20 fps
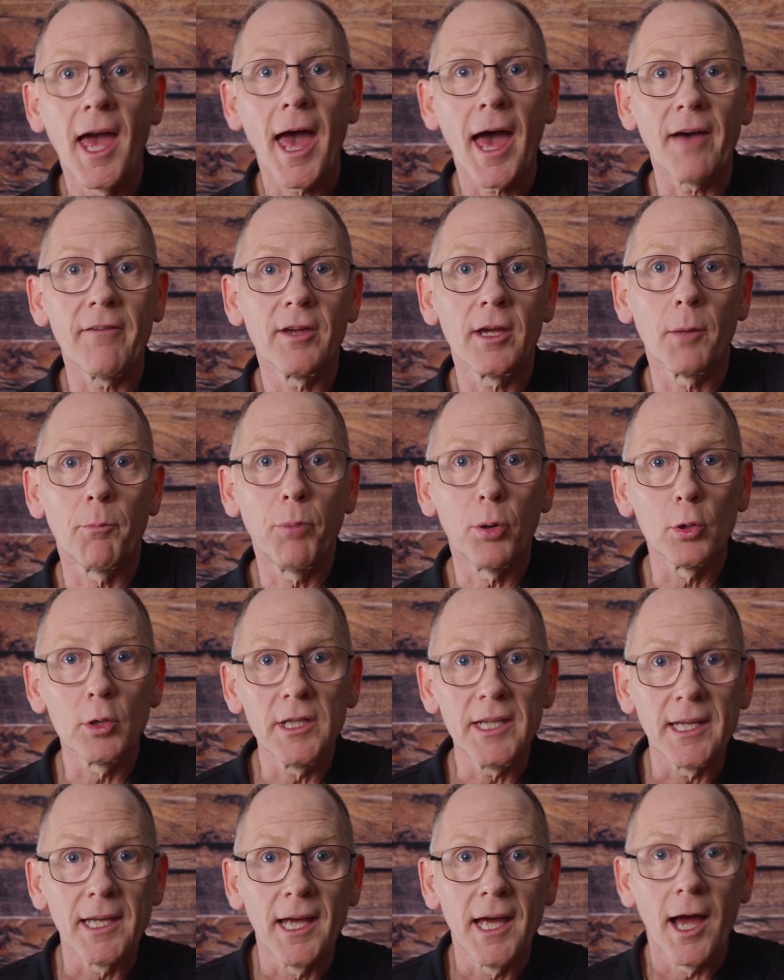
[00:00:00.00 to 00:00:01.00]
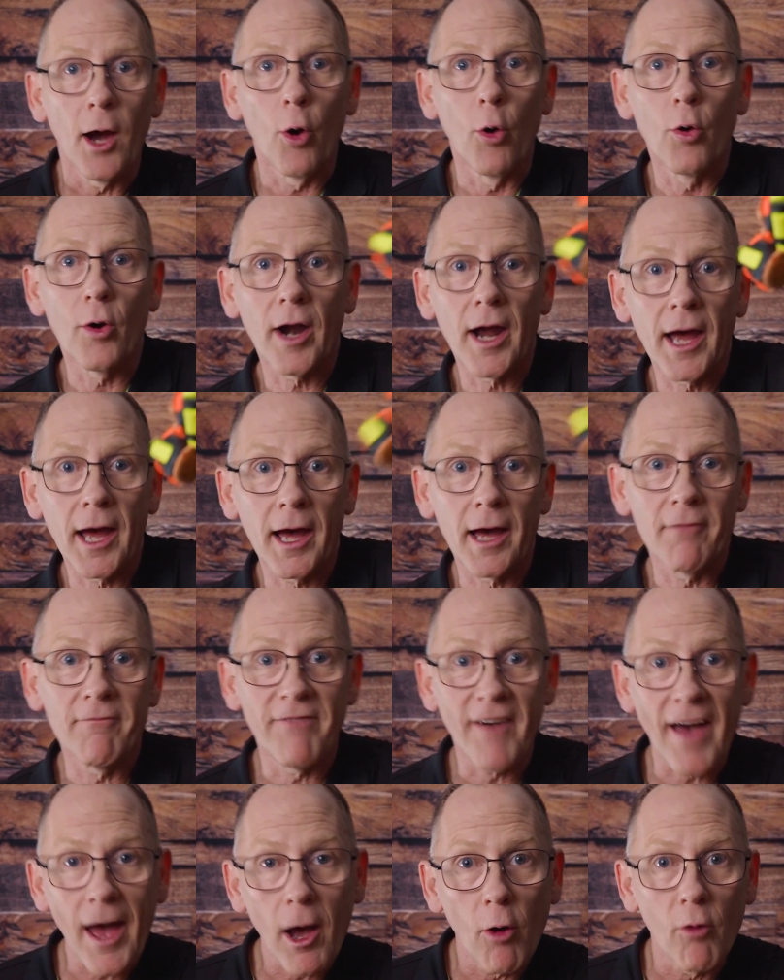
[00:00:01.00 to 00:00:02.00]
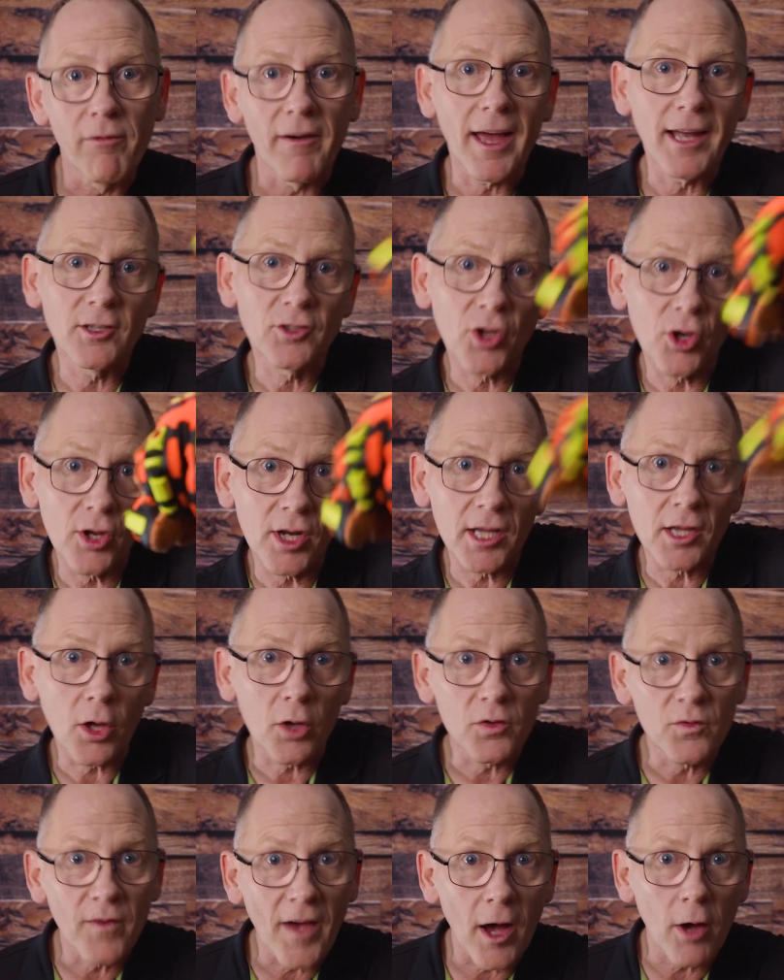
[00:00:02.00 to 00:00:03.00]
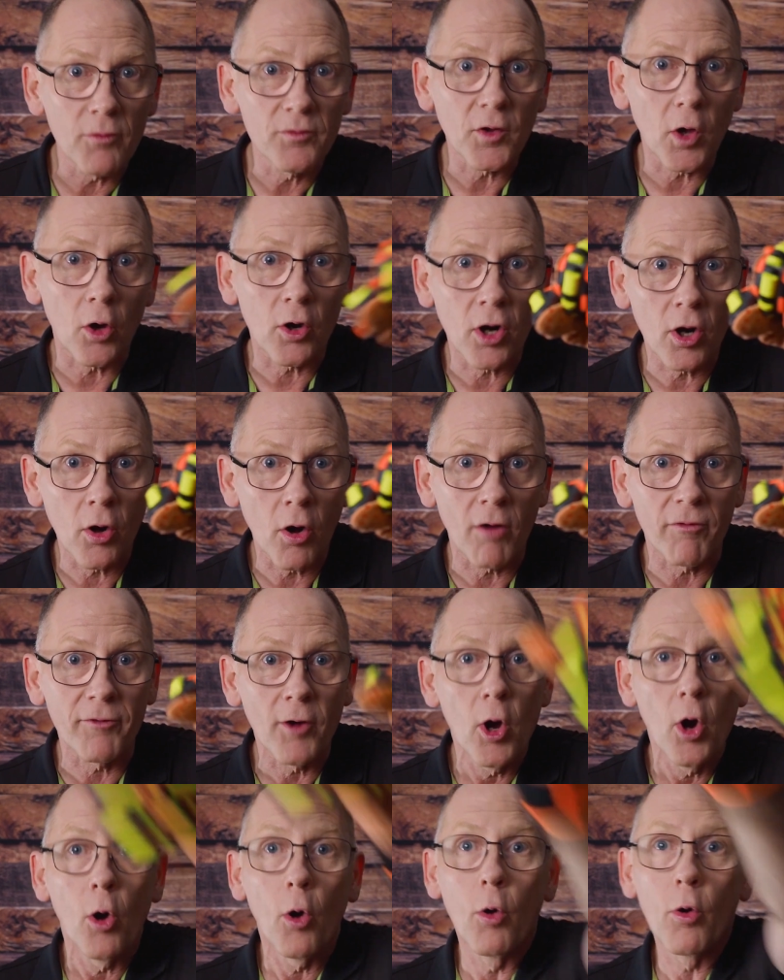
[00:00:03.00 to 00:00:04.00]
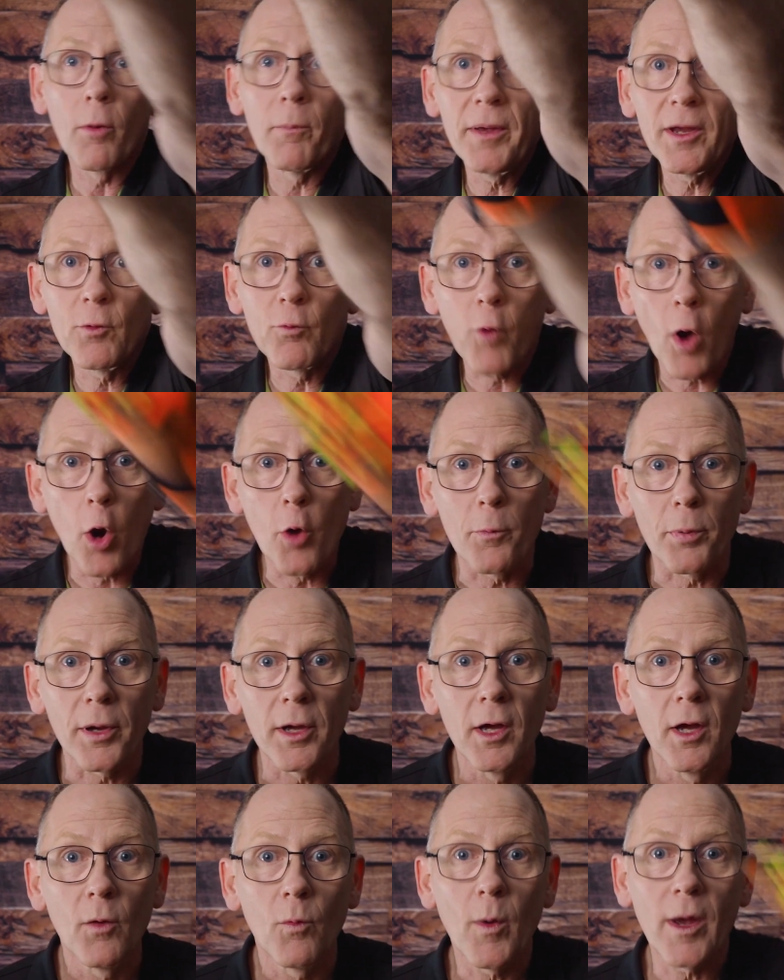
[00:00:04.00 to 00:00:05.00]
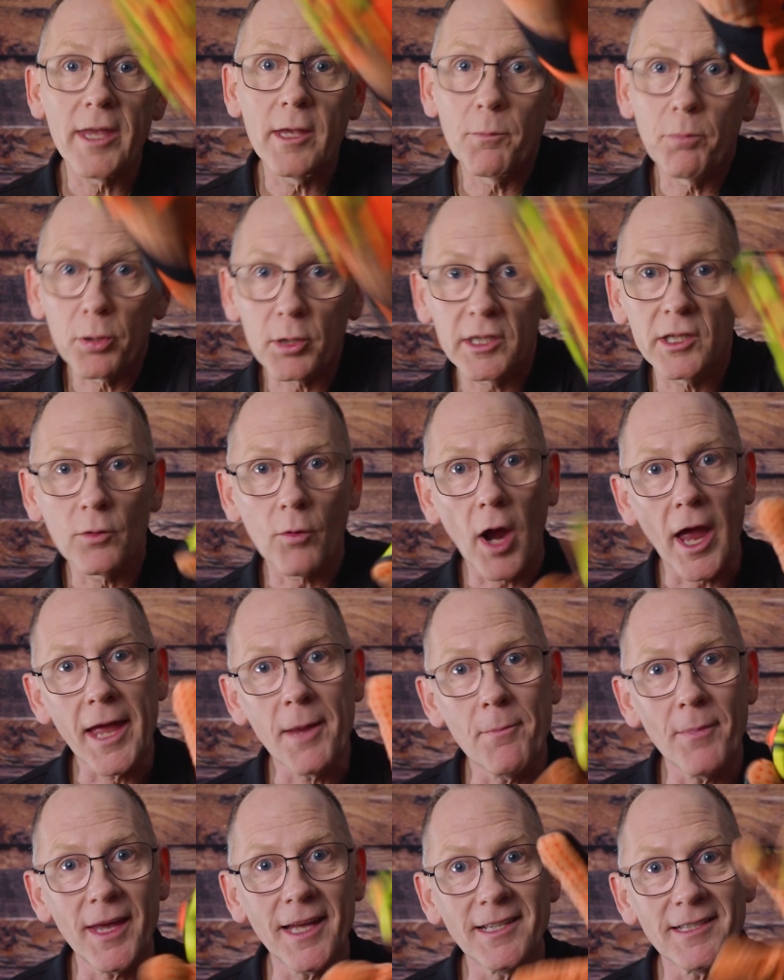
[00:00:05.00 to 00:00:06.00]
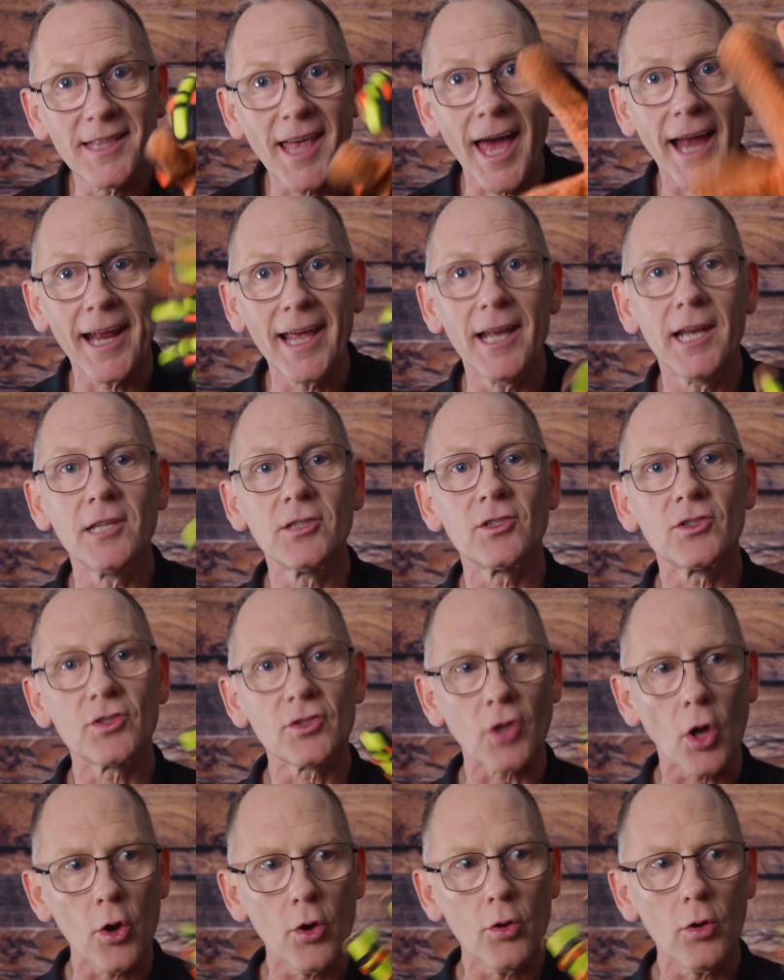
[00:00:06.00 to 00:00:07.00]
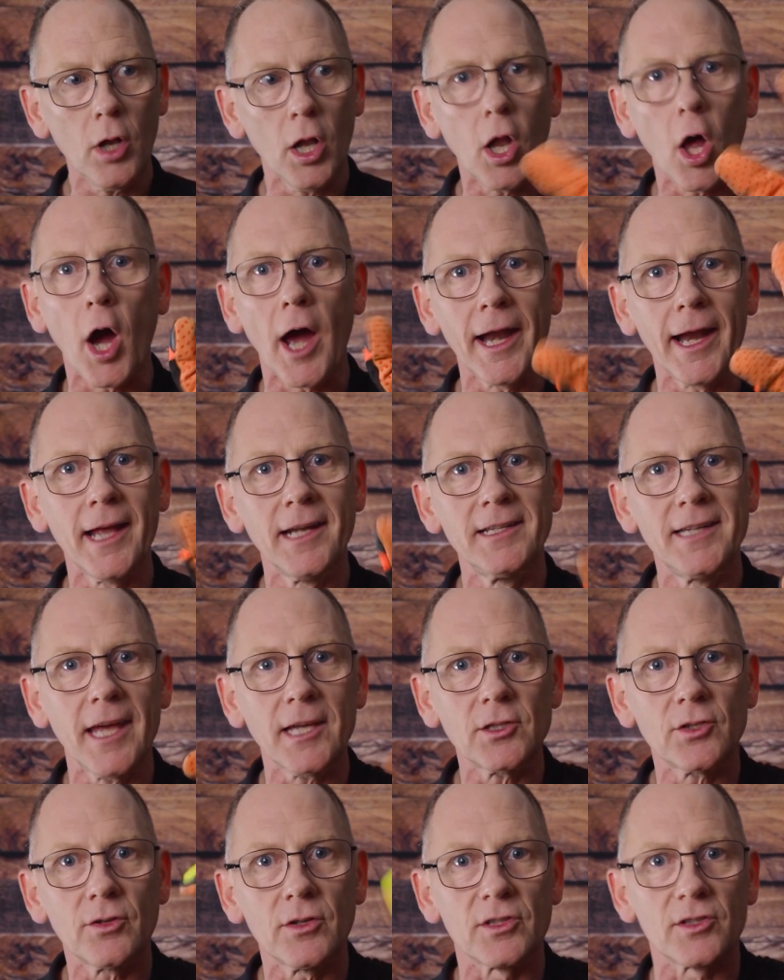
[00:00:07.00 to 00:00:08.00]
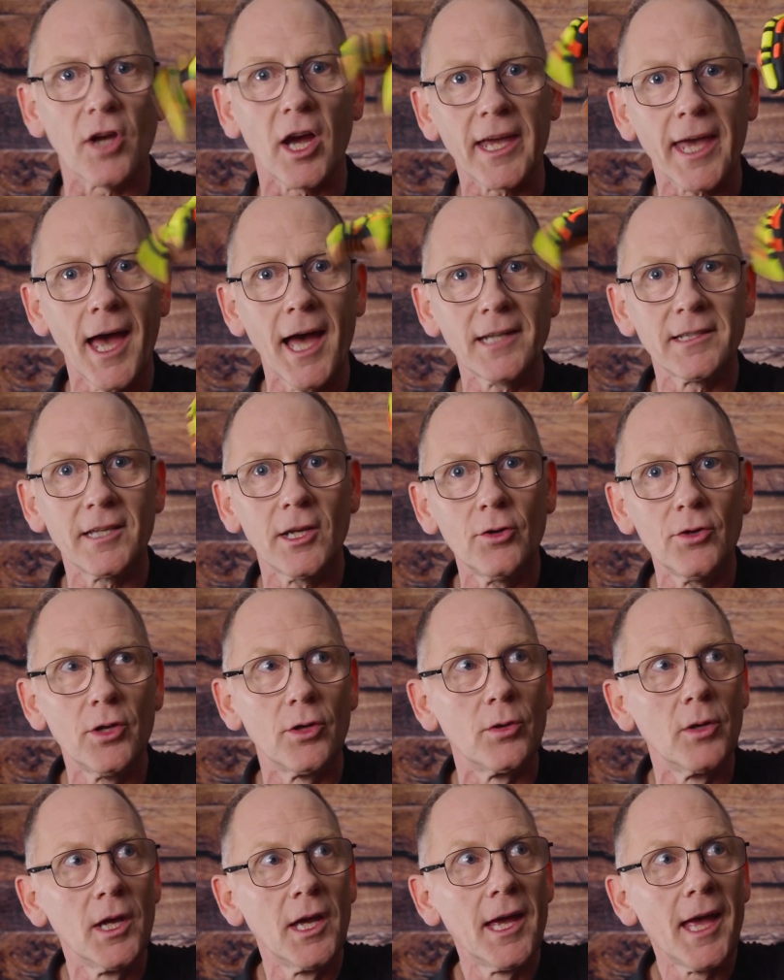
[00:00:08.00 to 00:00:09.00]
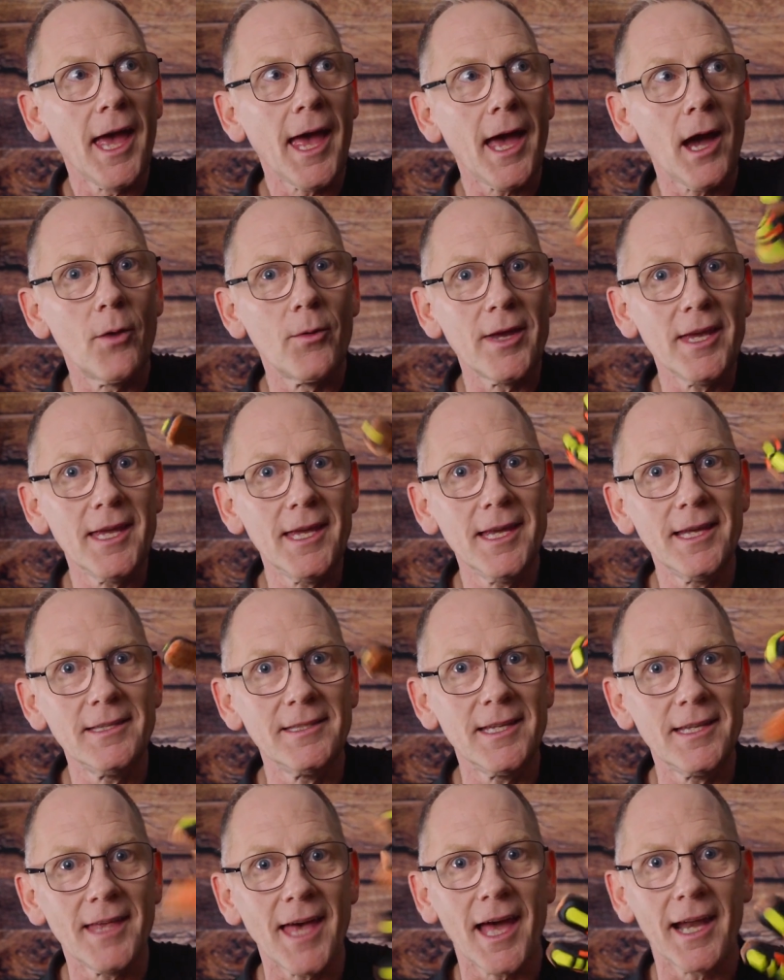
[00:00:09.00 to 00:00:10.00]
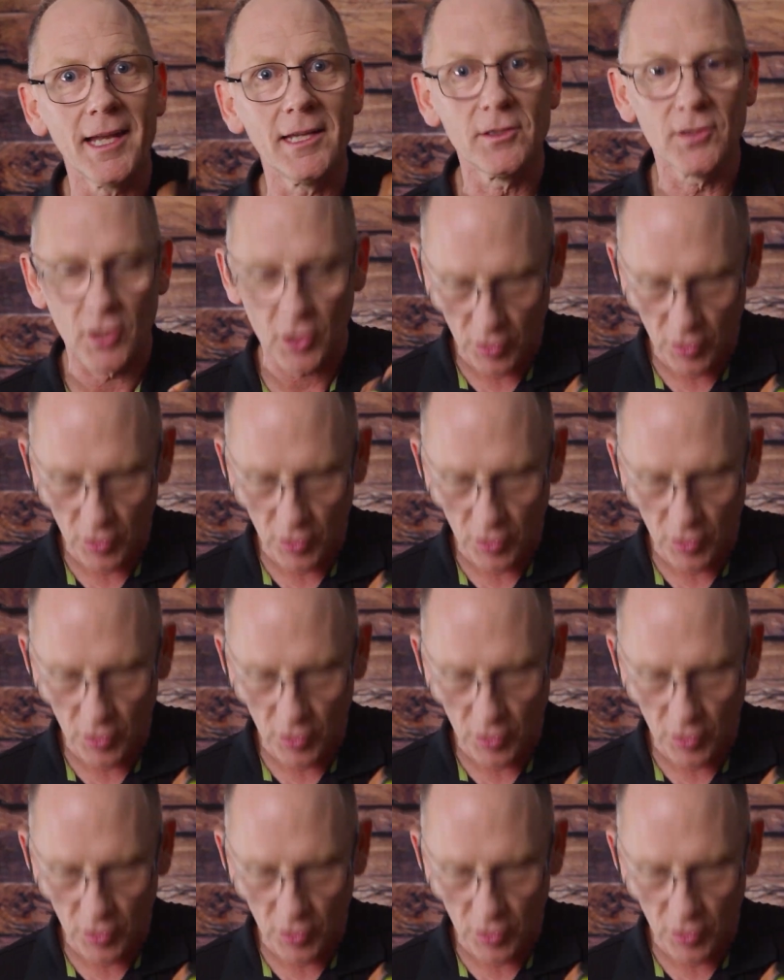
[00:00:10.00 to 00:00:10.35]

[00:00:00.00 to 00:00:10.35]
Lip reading: having a pulley or a valve and turning those valves on and off, or a big rope where you're pulling the rope. It means that it is so light and dexterous. I can't tell you how easy that is to